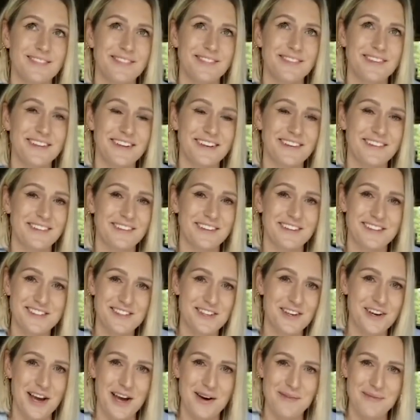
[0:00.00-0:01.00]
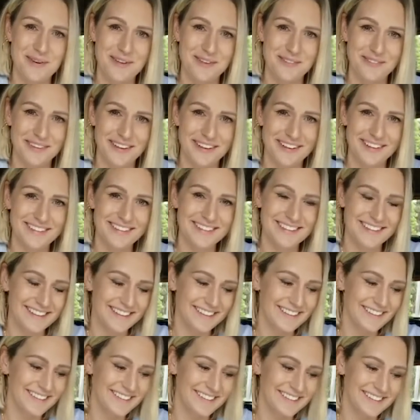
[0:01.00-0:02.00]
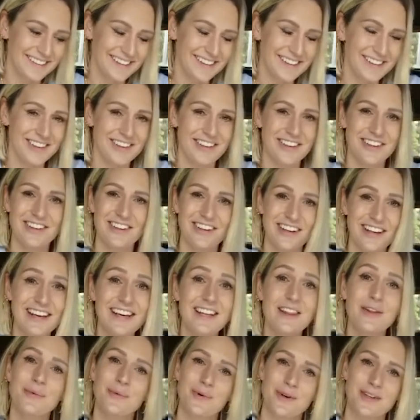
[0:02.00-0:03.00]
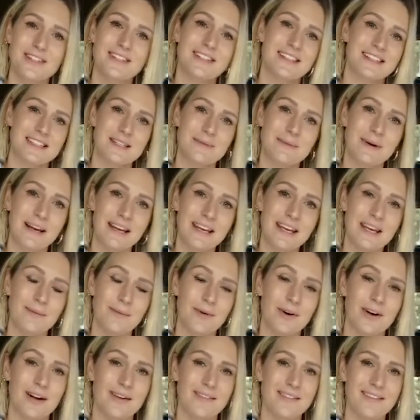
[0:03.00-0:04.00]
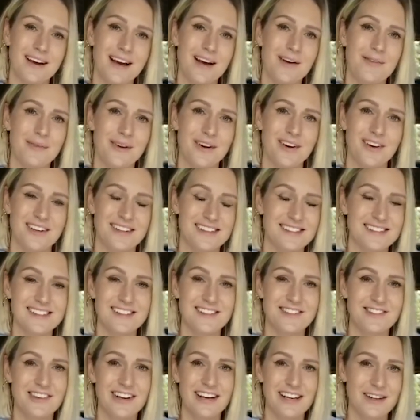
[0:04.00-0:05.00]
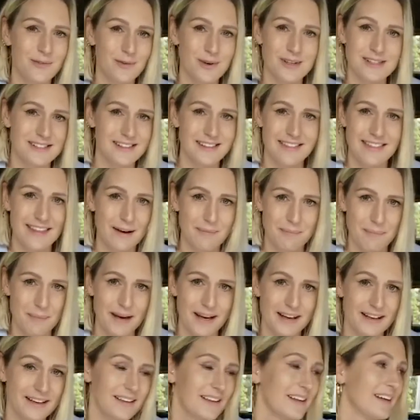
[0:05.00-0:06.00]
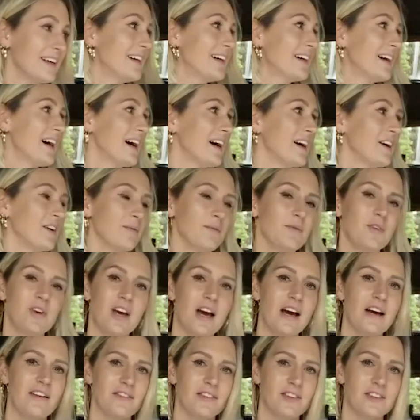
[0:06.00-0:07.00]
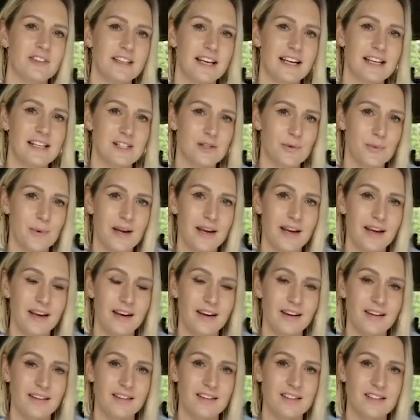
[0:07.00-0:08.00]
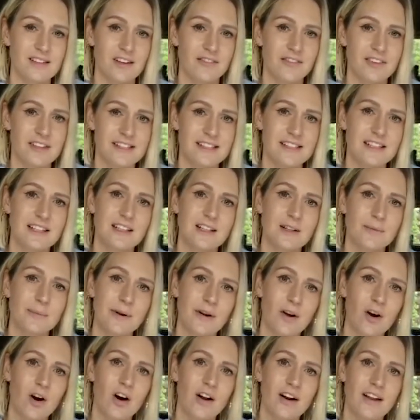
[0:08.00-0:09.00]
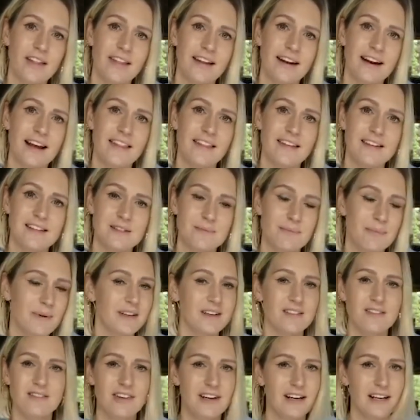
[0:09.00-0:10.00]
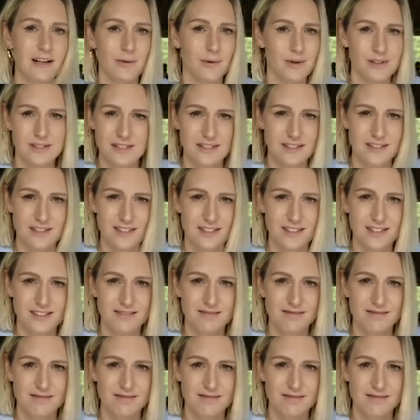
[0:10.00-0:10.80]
What I was so happy about. You know, you hear the worst things about chemo, and I'll be honest, it really wasn't that bad. You have your days where it's obviously a little bit harder than others, but it really wasn't.